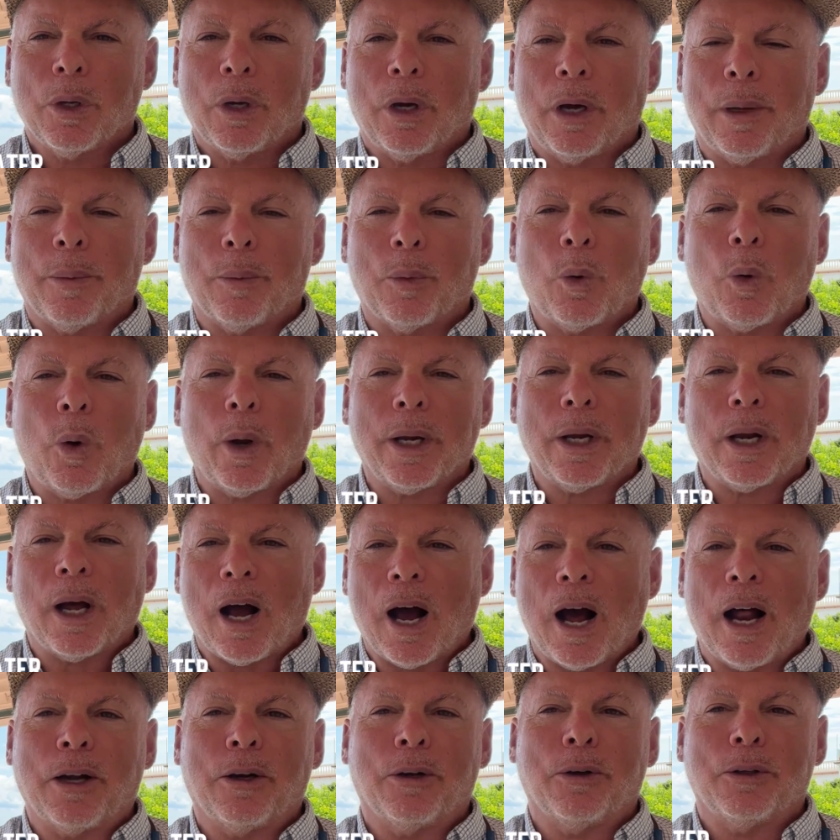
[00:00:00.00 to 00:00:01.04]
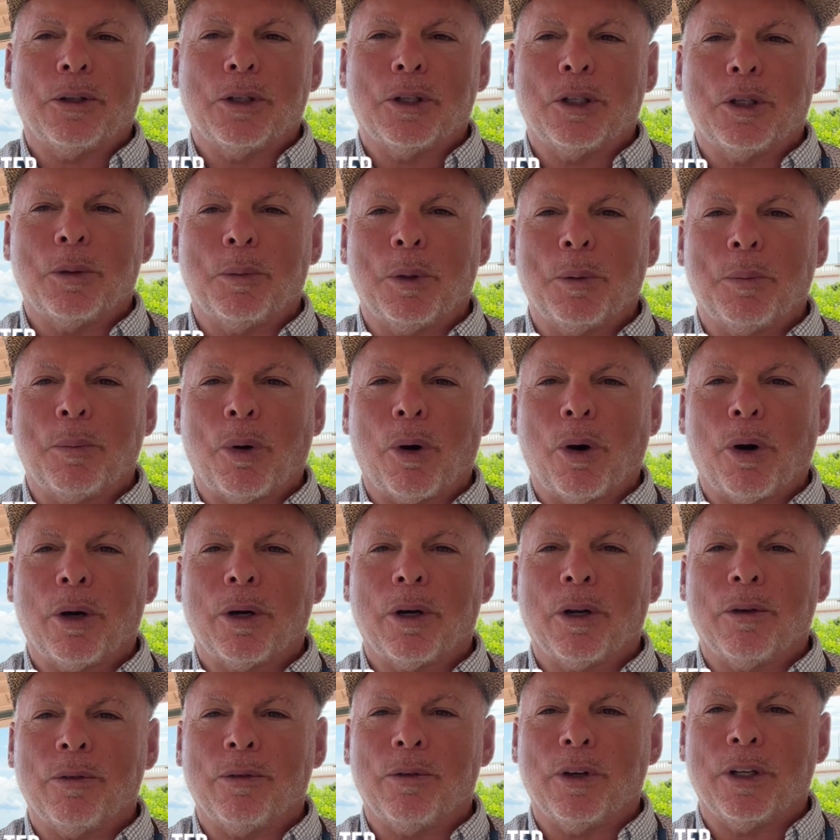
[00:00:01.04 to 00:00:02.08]
I am quite honored to be part
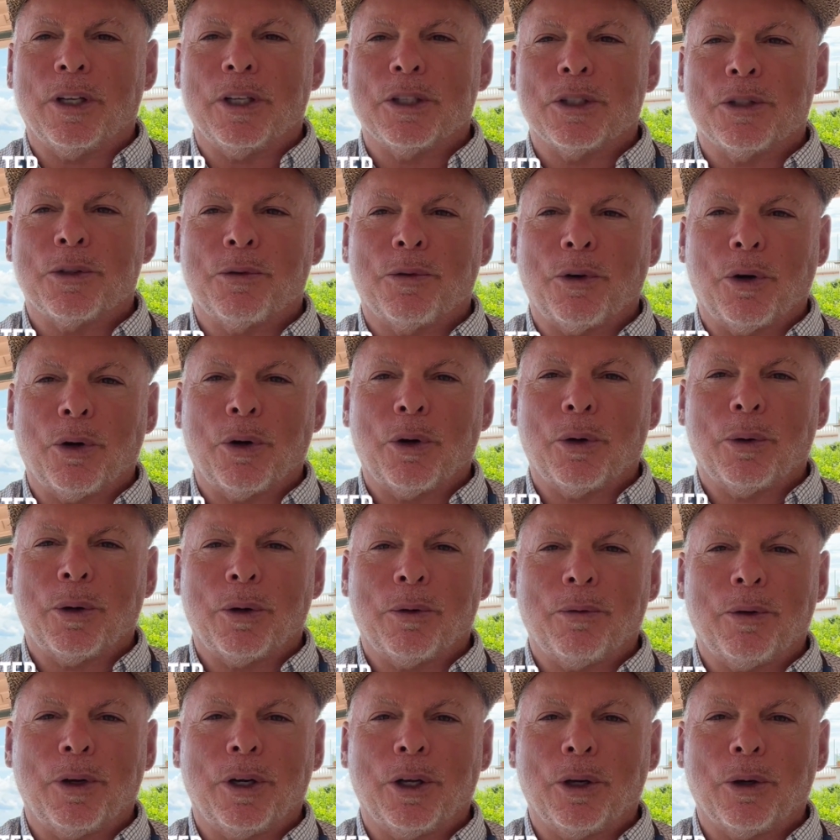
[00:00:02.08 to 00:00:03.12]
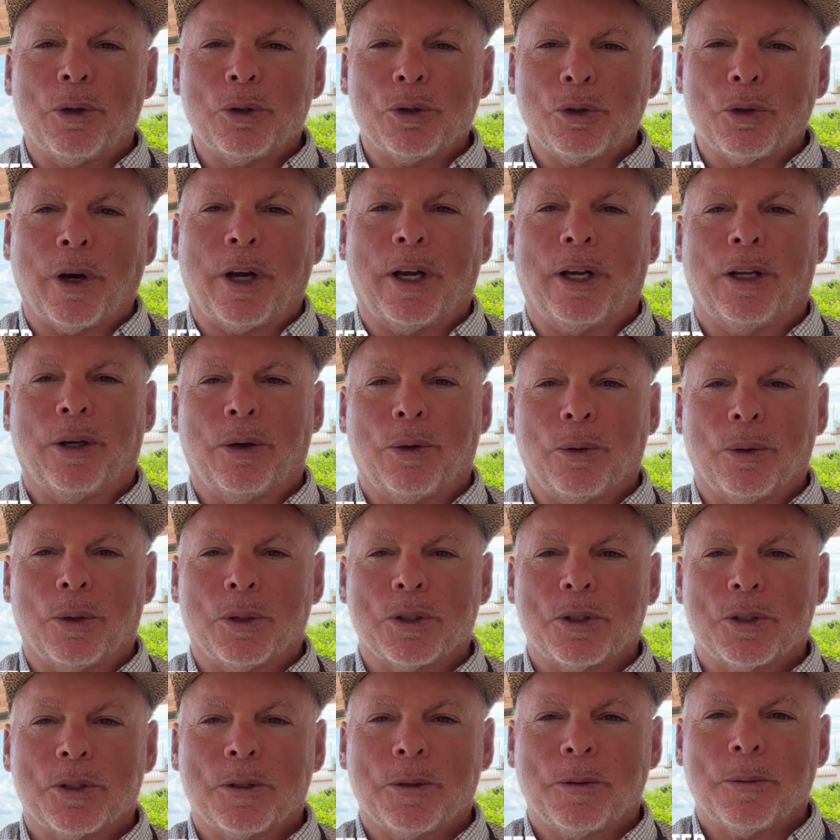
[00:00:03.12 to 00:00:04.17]
of Lynn's photo and video training
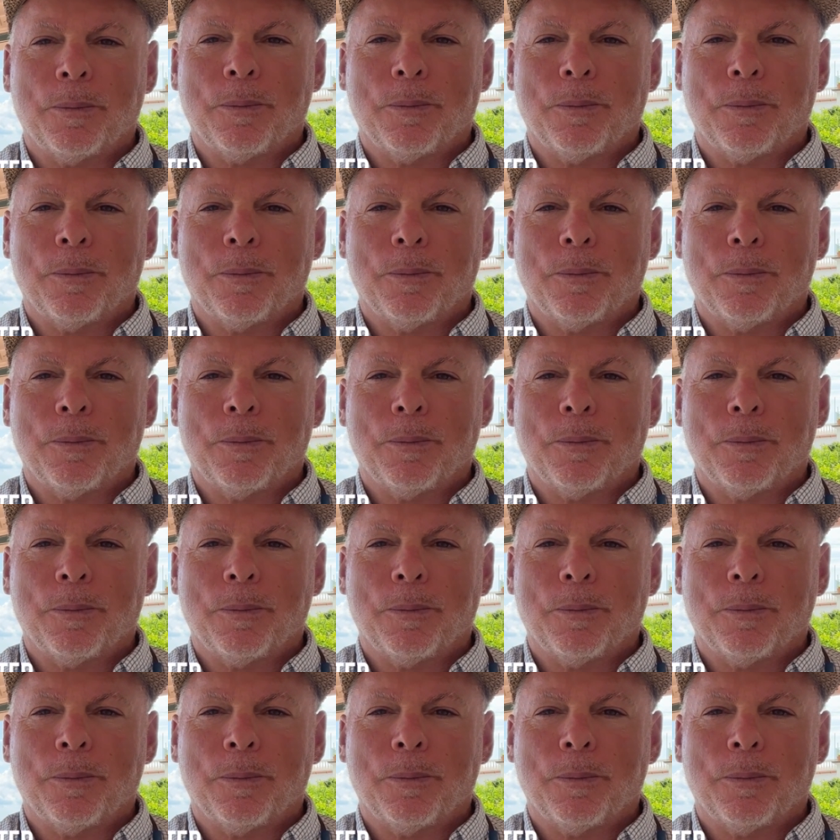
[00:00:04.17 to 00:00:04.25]
course.